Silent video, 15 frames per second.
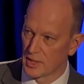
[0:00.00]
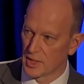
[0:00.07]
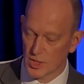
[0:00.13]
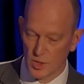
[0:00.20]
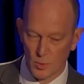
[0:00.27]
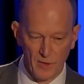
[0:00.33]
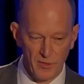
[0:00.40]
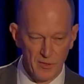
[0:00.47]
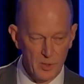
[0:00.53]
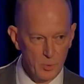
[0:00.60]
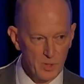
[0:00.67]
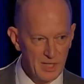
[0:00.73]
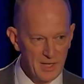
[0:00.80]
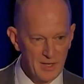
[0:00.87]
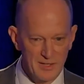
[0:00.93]
So I think
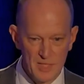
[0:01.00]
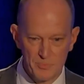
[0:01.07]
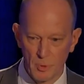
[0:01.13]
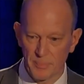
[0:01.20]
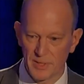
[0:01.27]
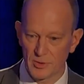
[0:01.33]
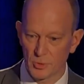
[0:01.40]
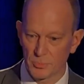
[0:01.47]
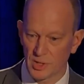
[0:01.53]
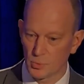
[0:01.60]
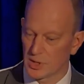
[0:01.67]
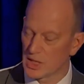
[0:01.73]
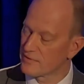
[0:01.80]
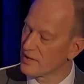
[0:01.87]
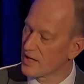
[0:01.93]
we're getting this momentum that
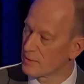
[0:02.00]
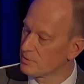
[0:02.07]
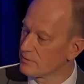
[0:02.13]
we never had